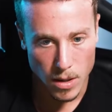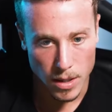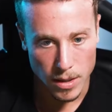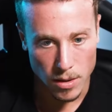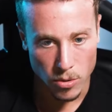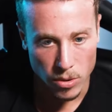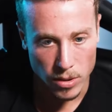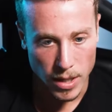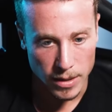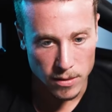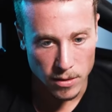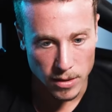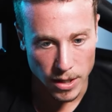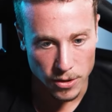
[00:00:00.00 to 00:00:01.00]
and they will like
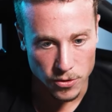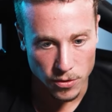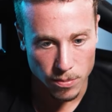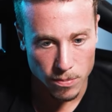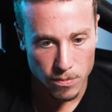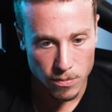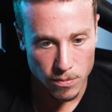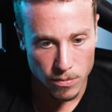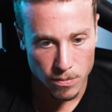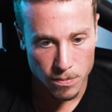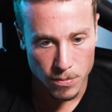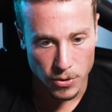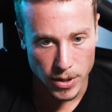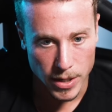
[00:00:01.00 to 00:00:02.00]
to just
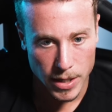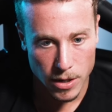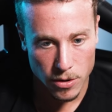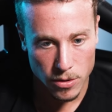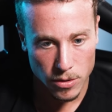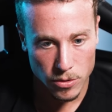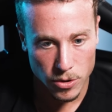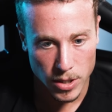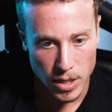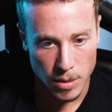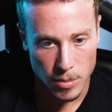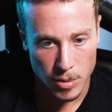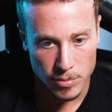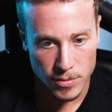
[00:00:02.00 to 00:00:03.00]
be right here, looking
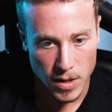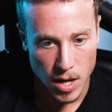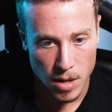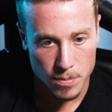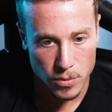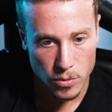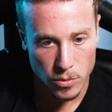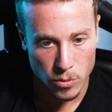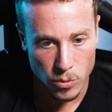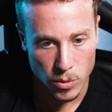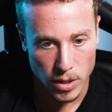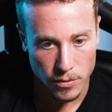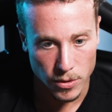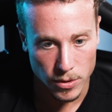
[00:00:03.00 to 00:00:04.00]
up top, or
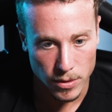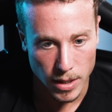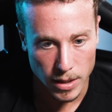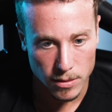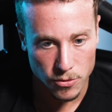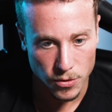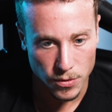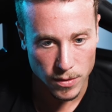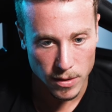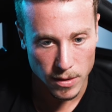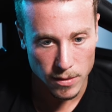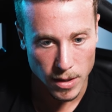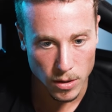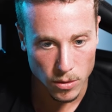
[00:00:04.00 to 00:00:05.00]
whatever, just these